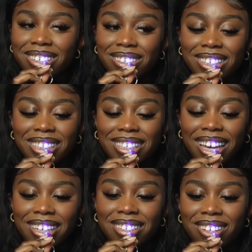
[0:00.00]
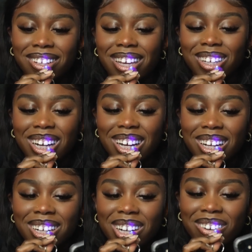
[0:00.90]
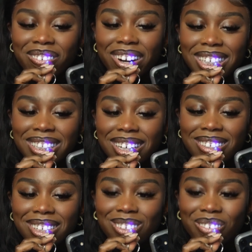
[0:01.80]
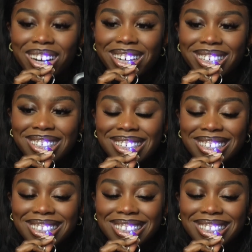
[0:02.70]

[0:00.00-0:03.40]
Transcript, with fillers: to do a design, they're like priced at a special price.